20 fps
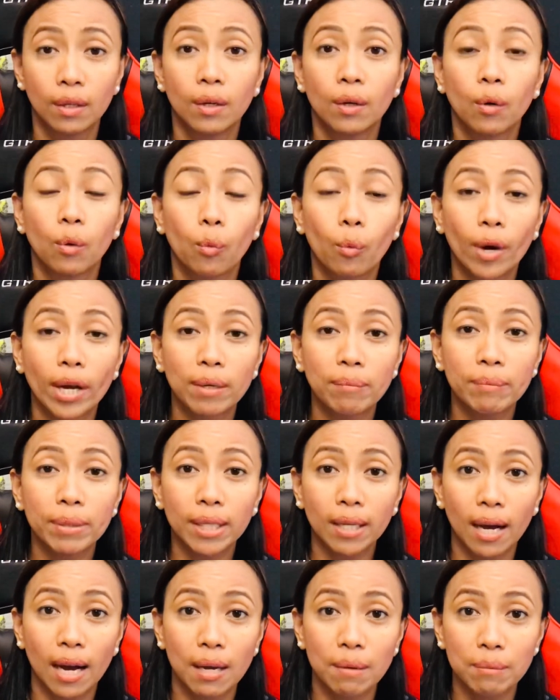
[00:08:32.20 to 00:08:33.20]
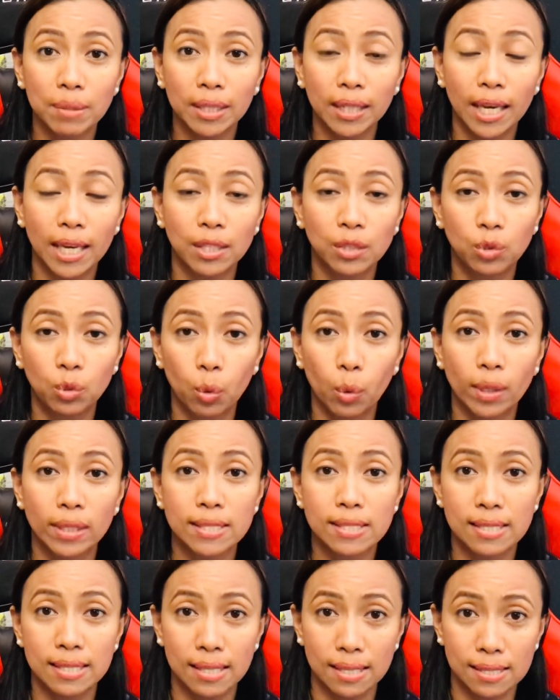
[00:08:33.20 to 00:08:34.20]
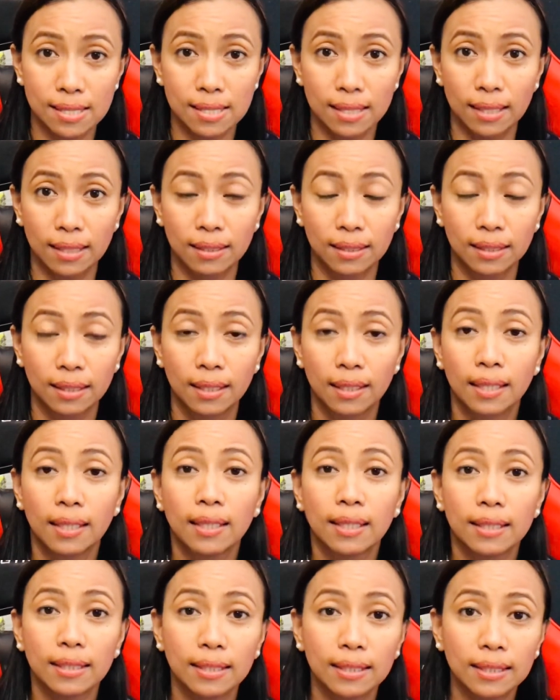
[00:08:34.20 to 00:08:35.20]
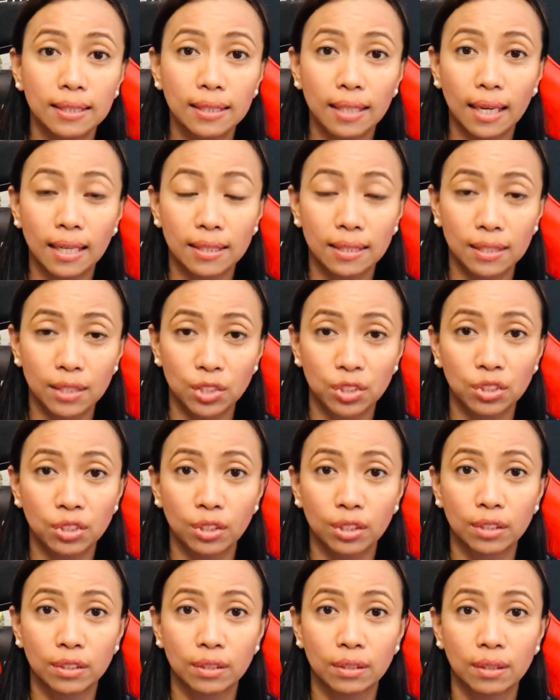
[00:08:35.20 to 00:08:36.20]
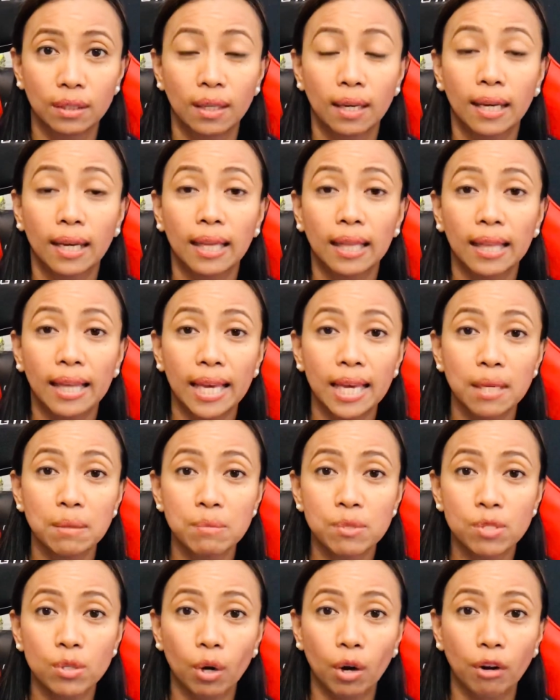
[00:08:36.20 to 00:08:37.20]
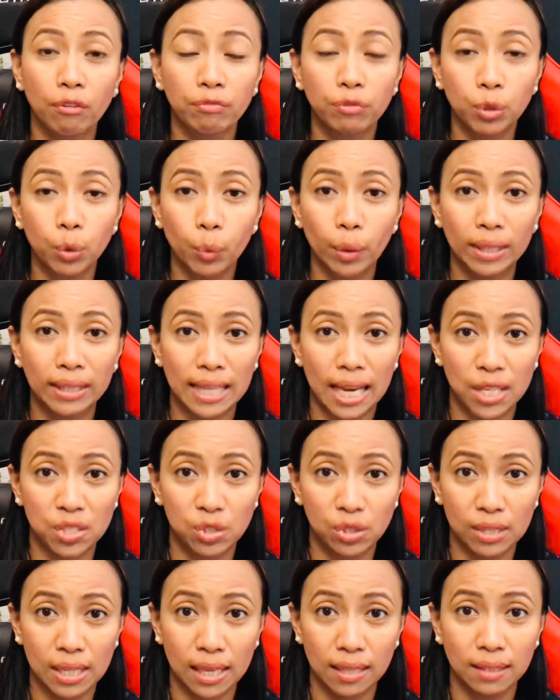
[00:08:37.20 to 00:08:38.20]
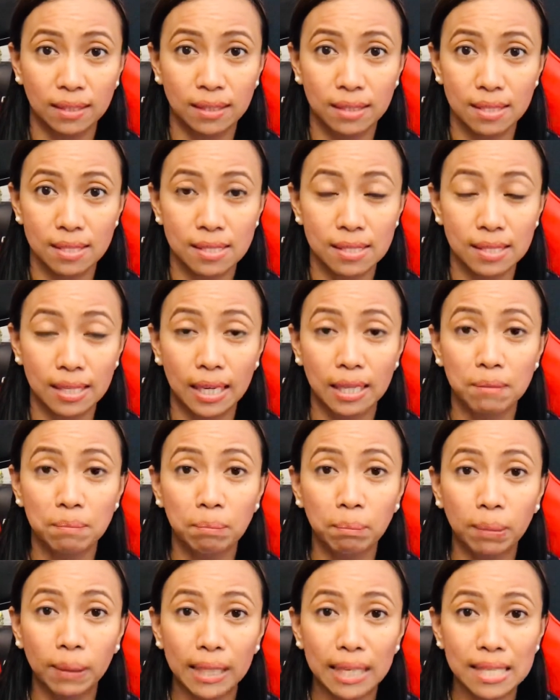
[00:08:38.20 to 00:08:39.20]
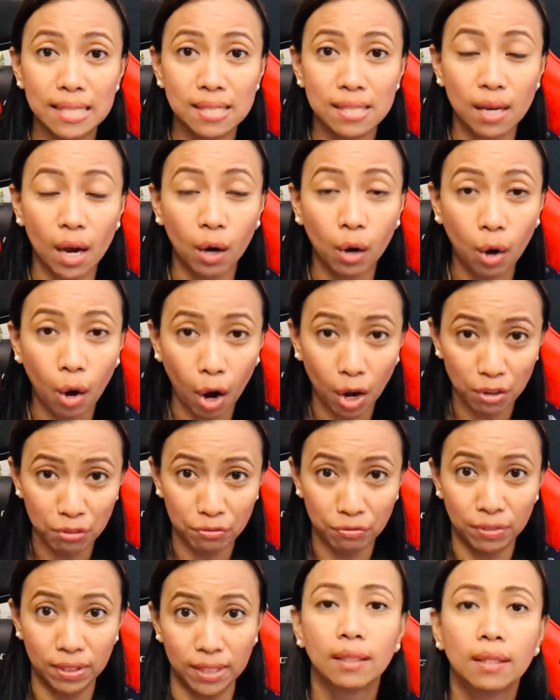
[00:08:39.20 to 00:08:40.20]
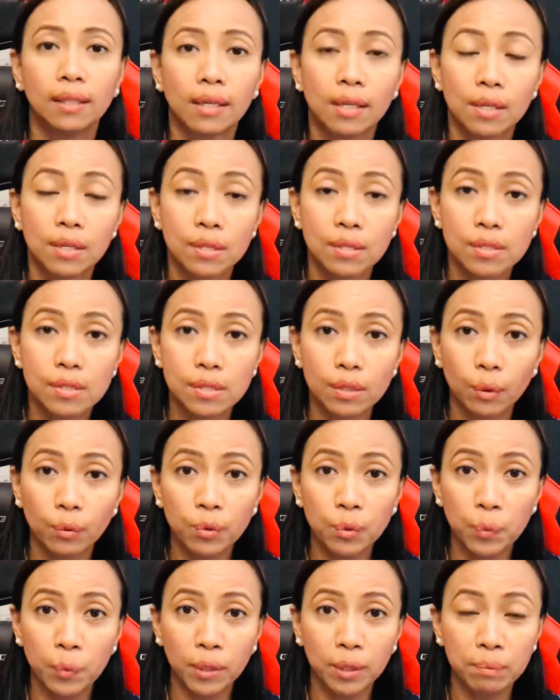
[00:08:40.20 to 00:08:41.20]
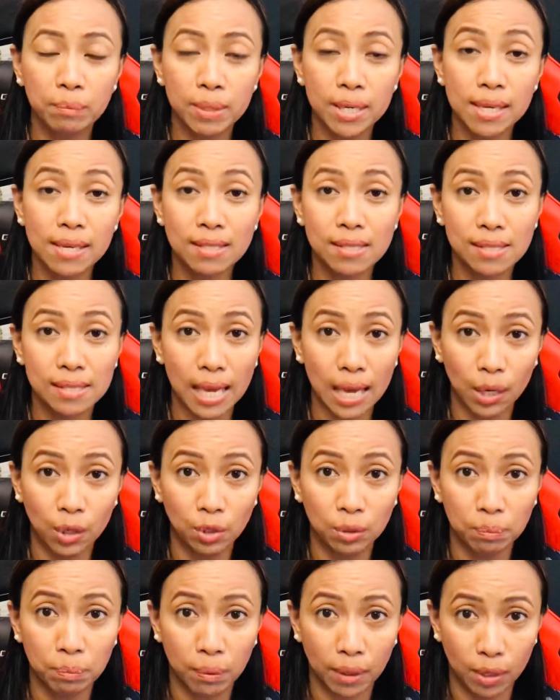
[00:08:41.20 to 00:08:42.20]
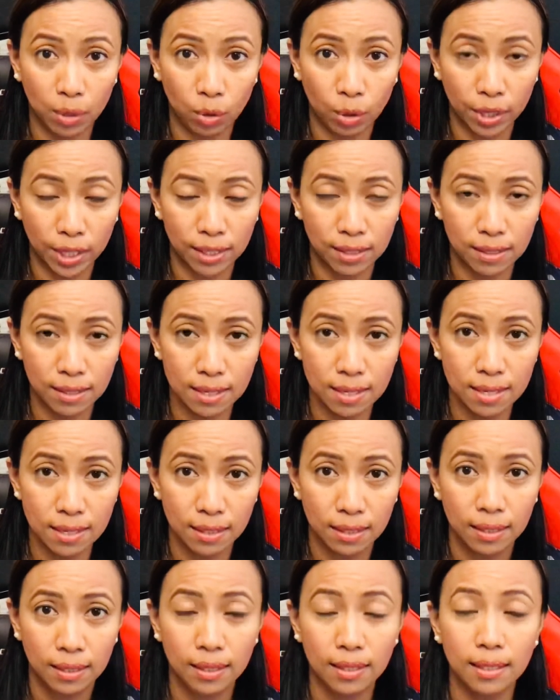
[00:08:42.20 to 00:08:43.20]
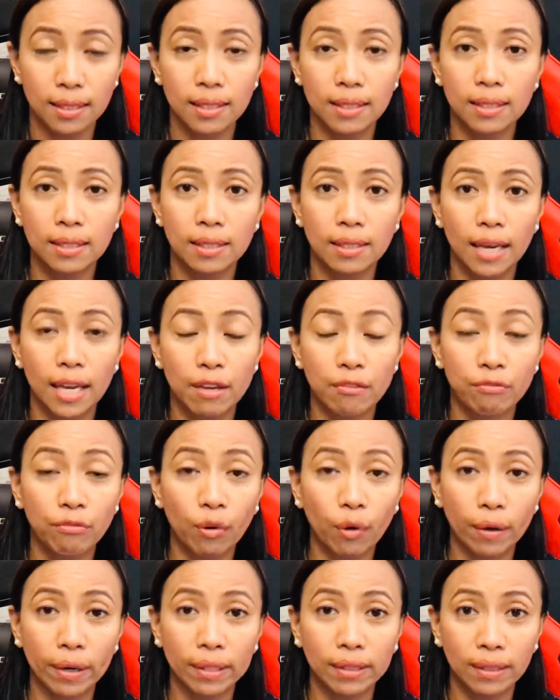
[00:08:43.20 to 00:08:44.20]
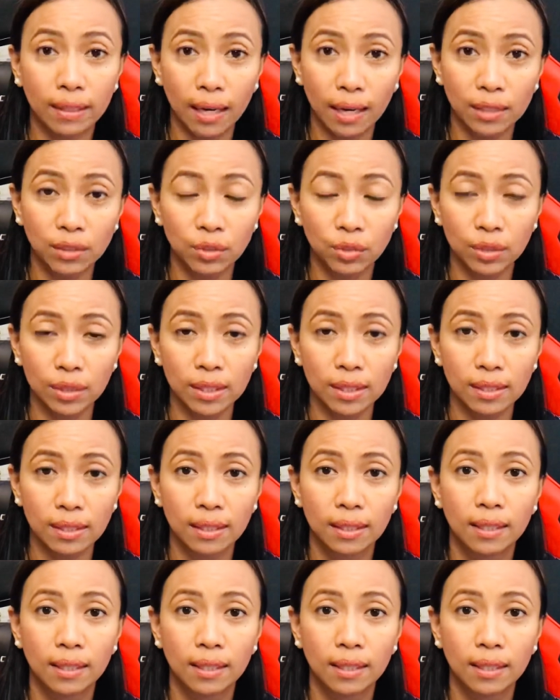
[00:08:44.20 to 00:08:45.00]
when becoming a dual citizen. In addition, claims of dual nationalities can place a conflict. So you will be second priority in a foreign country